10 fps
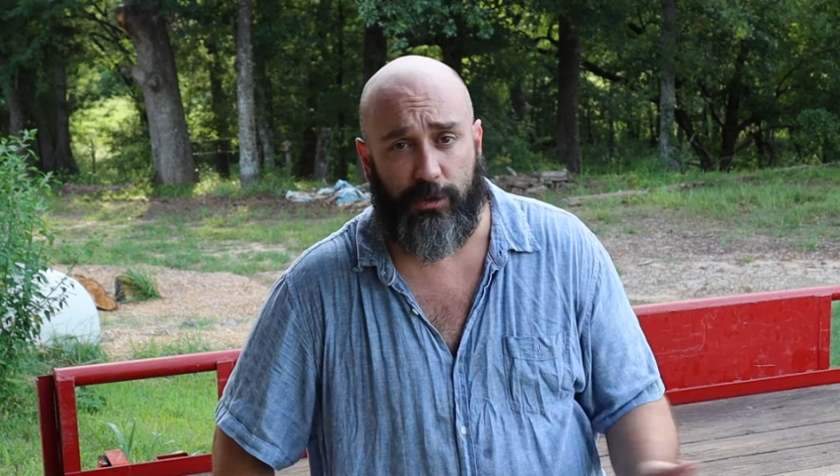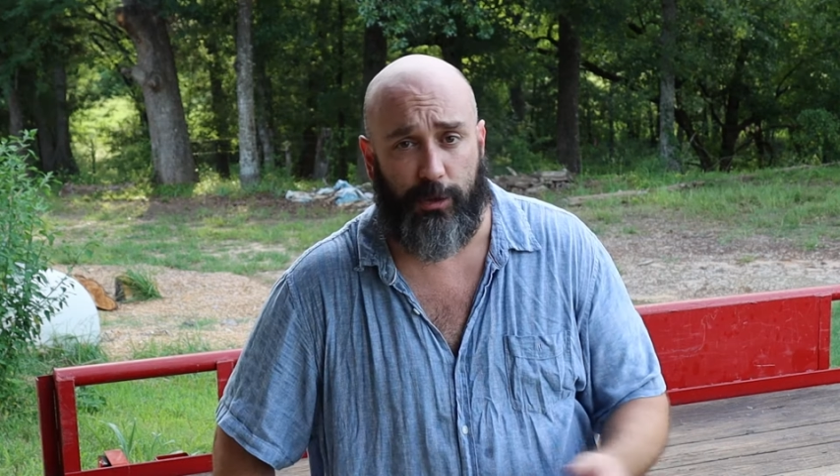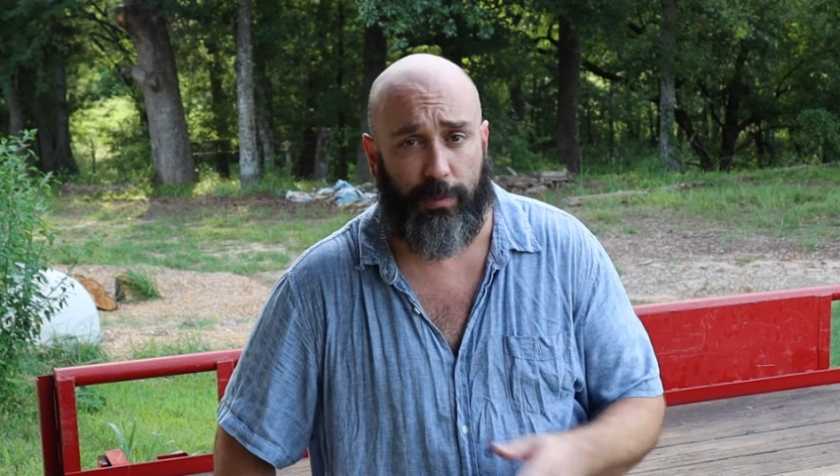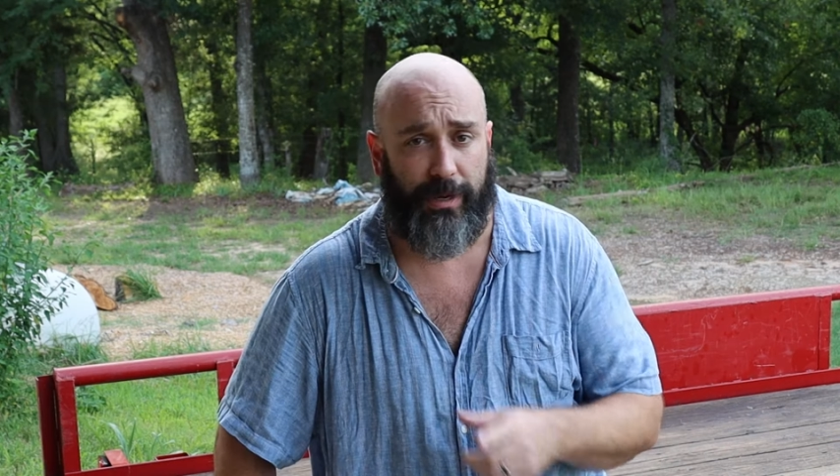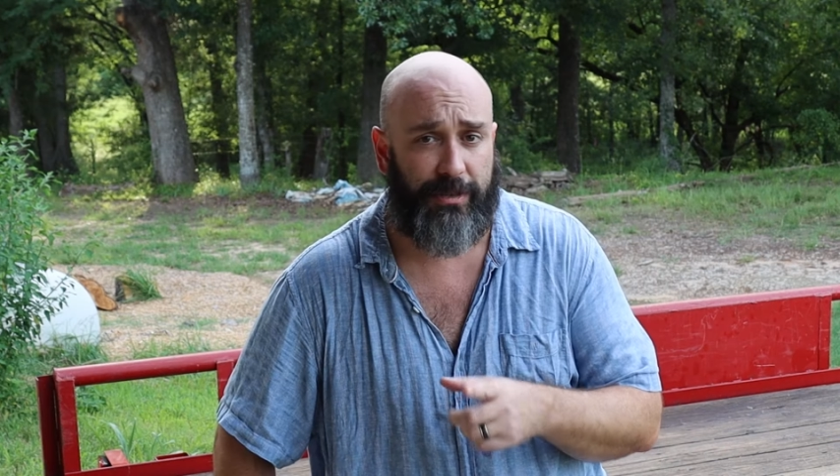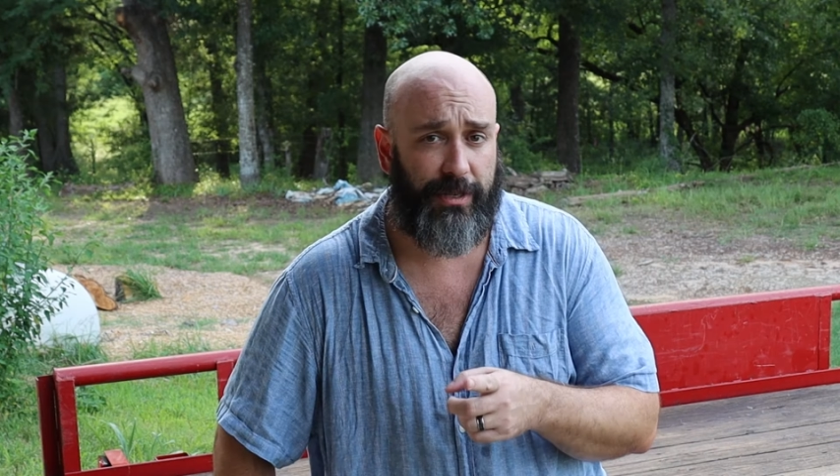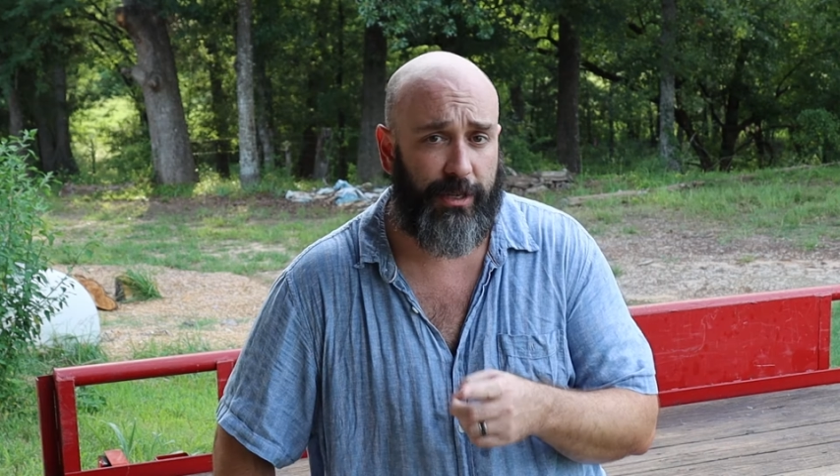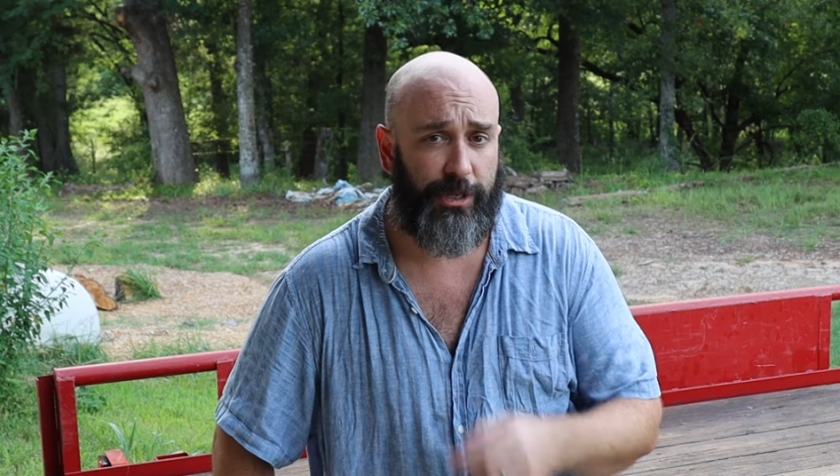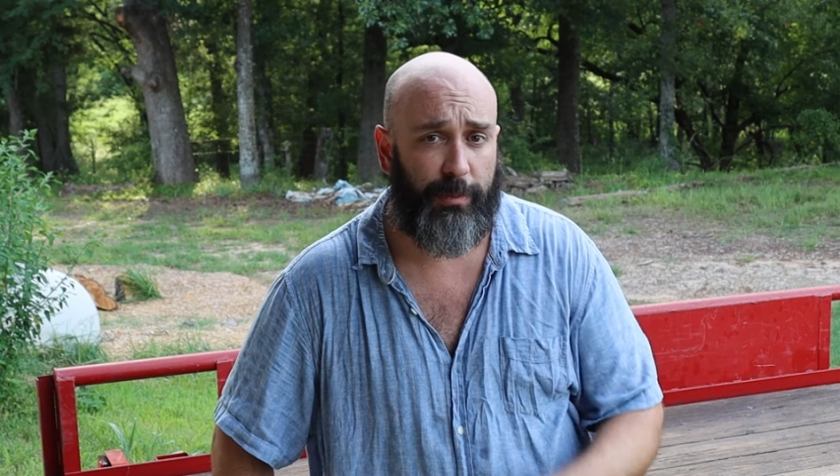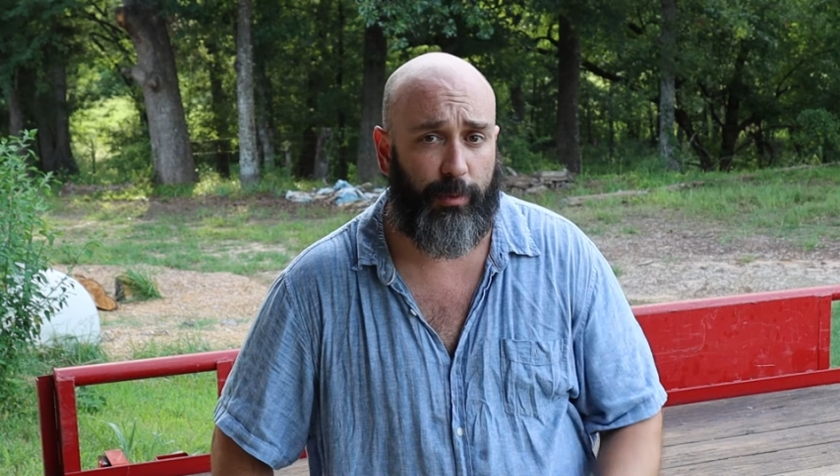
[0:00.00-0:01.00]
a super easy
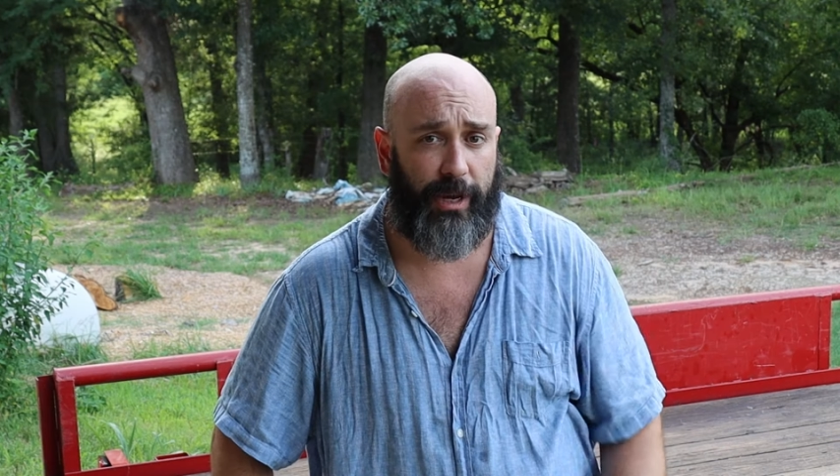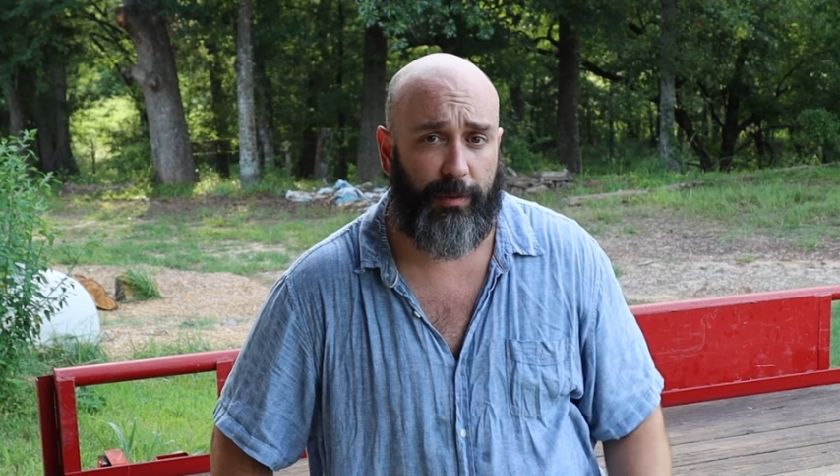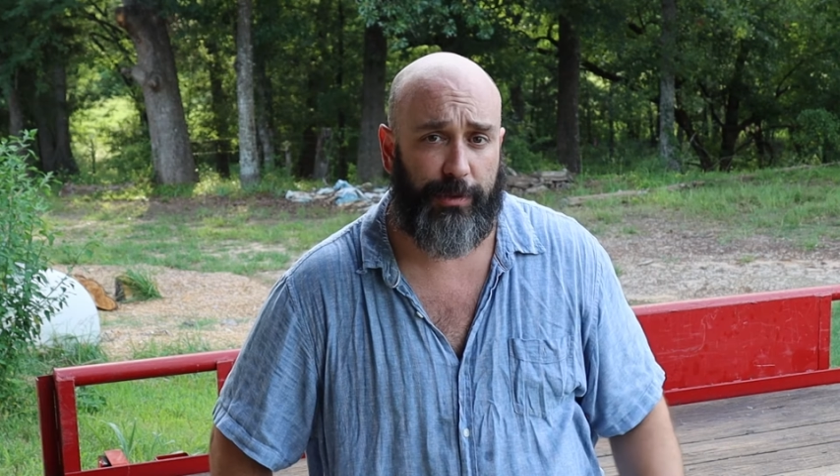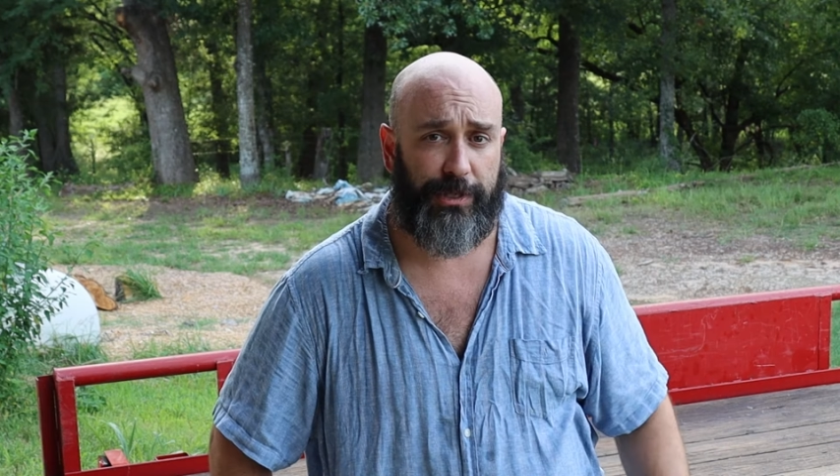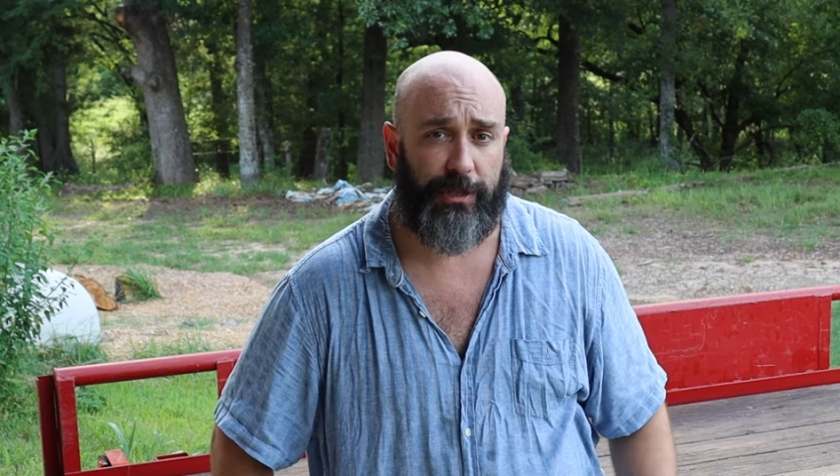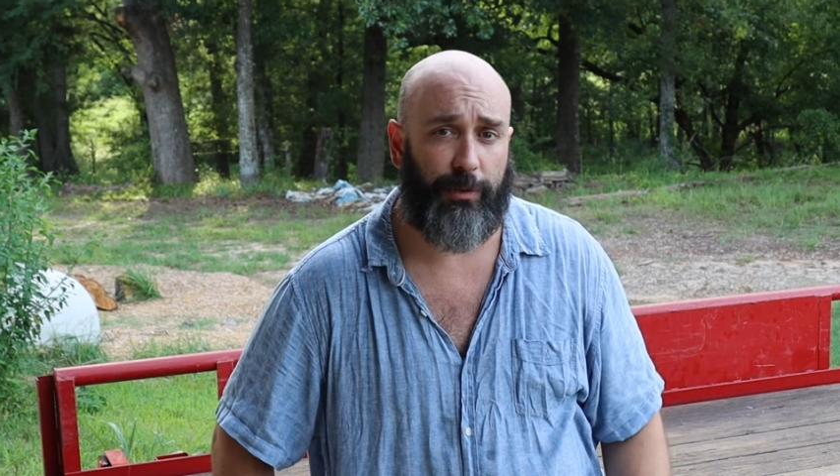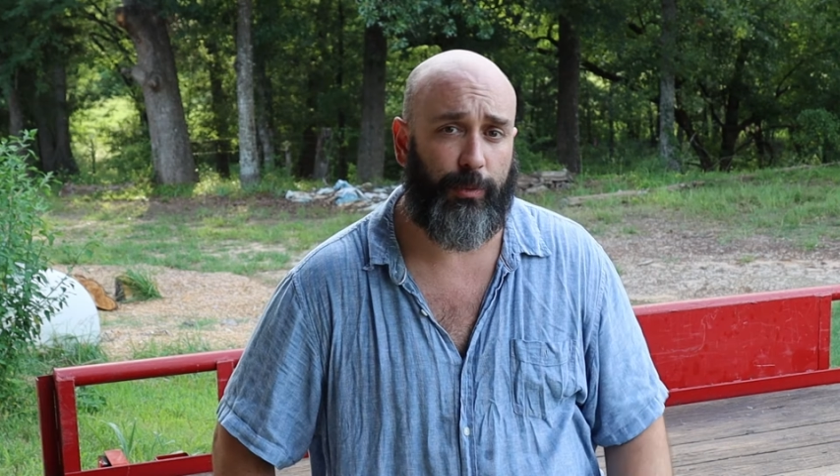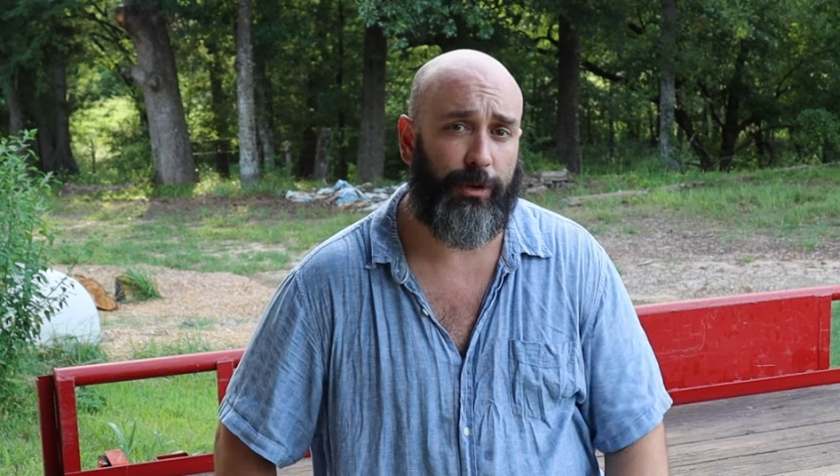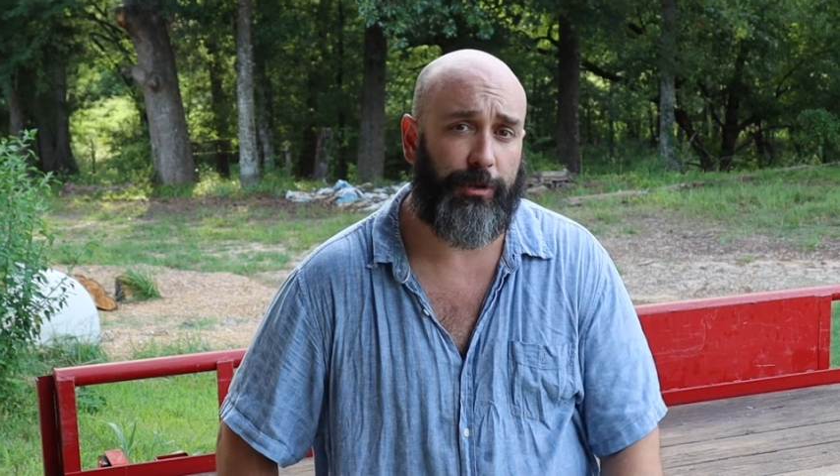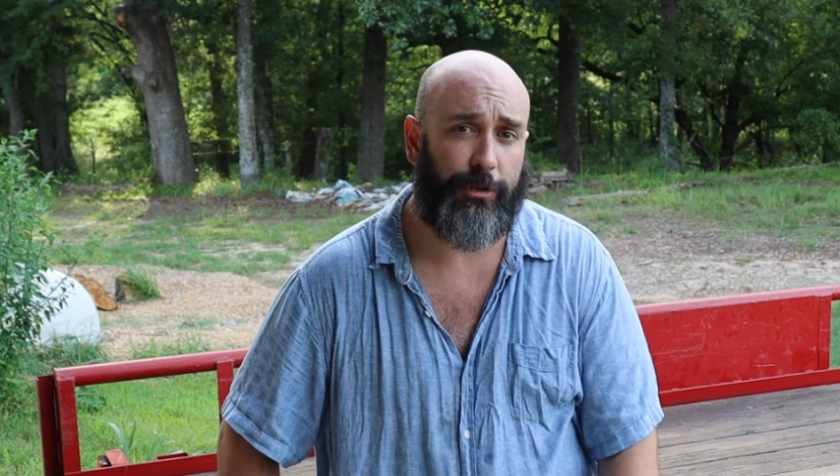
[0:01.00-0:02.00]
and cheap way to protect the
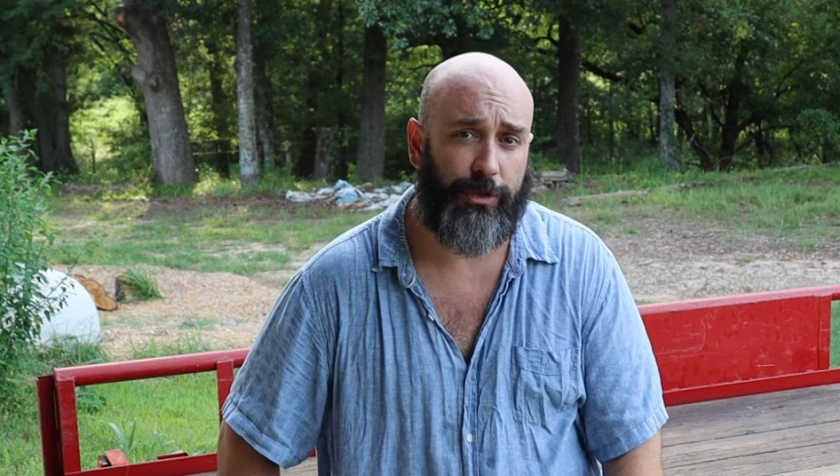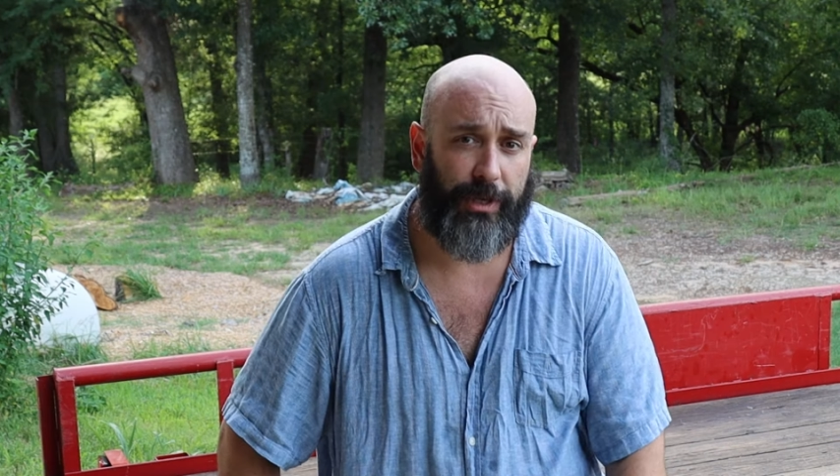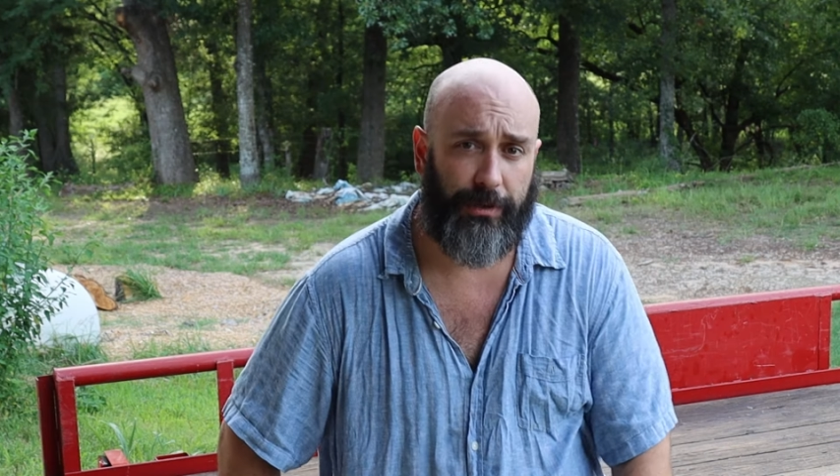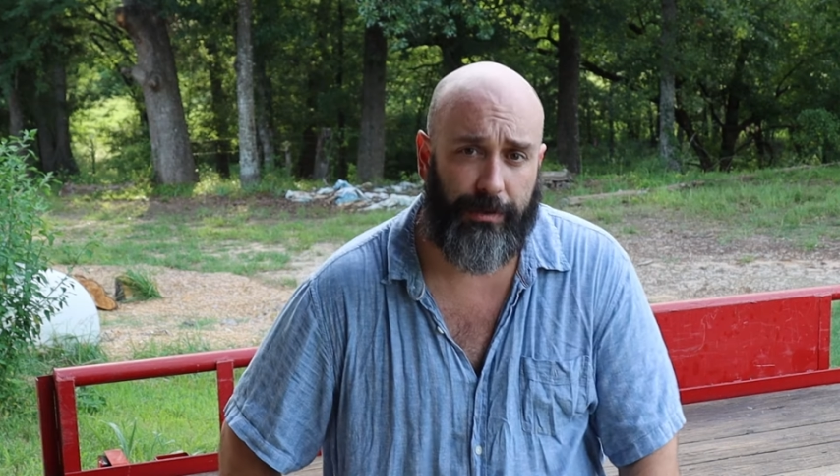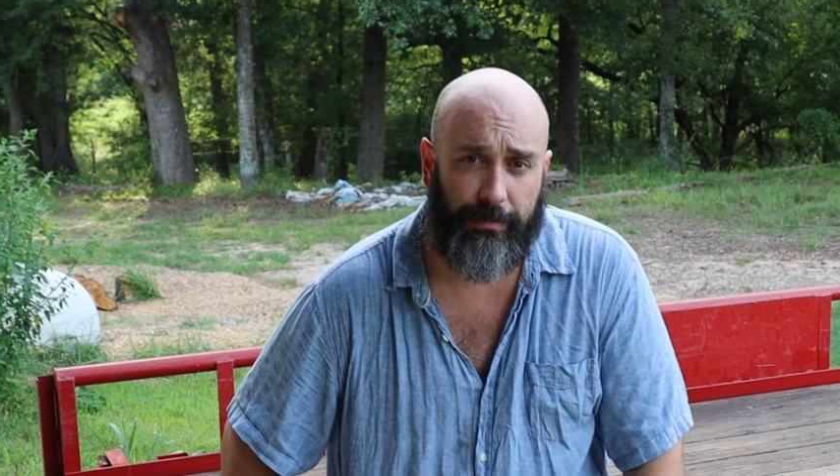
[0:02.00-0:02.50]
wood on your trailer.